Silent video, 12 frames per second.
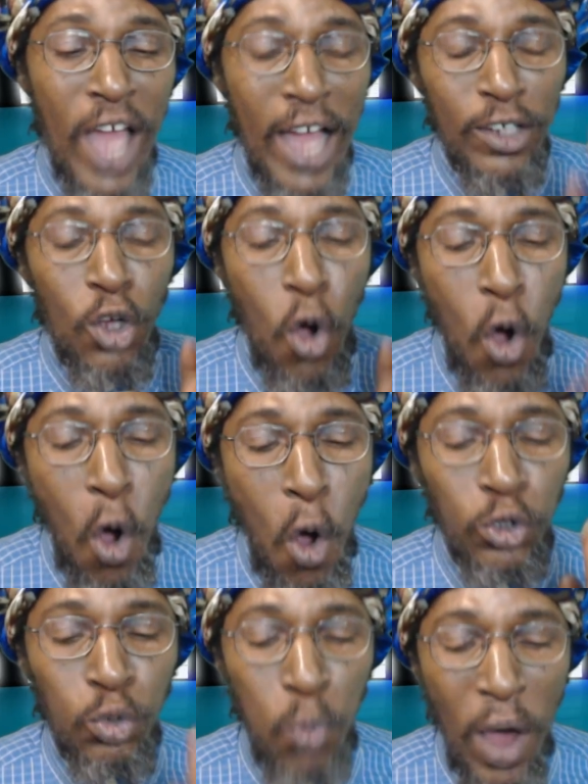that
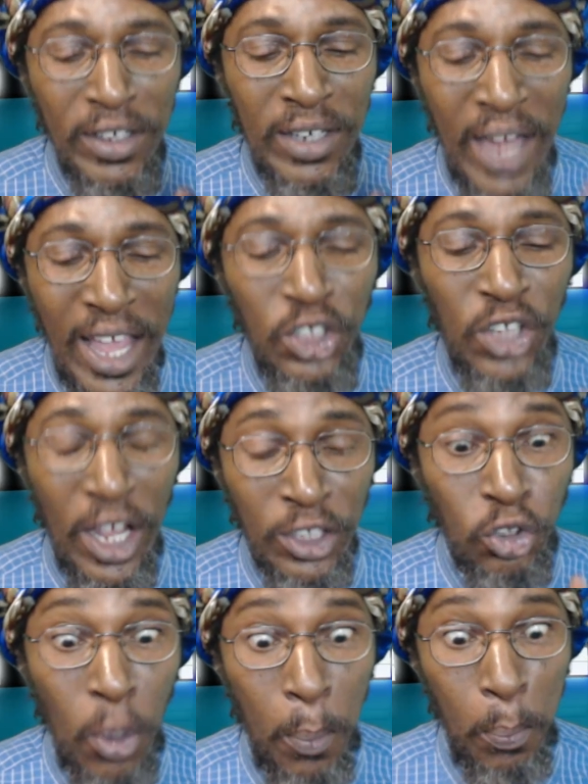holds one
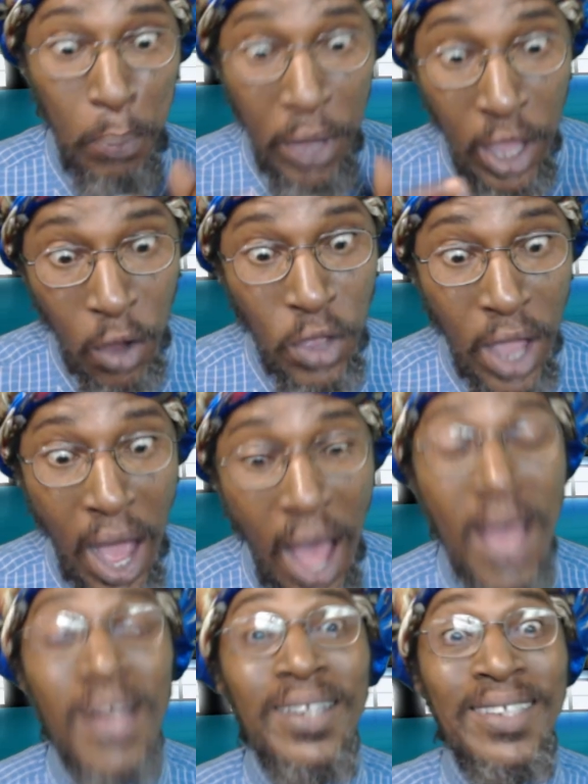nation
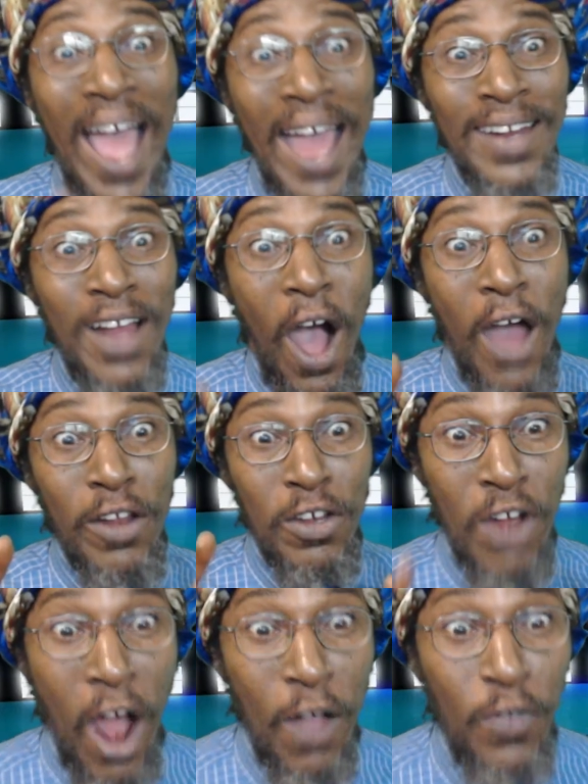superior than
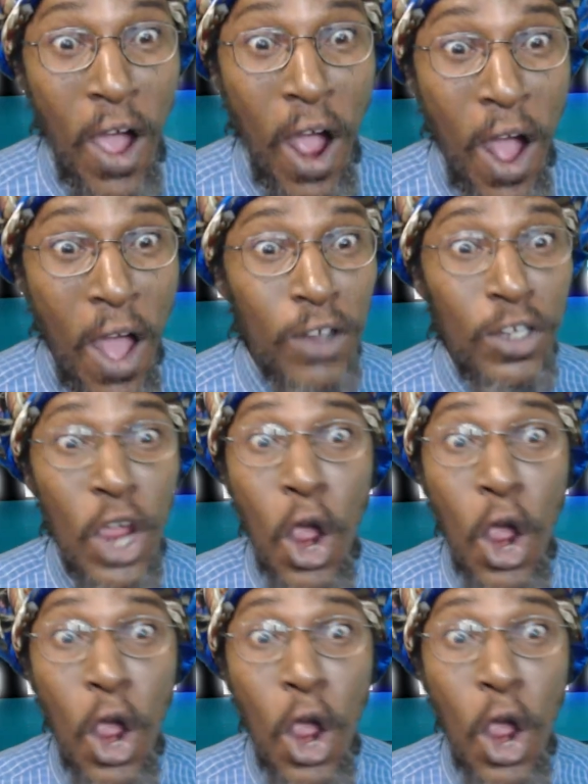another,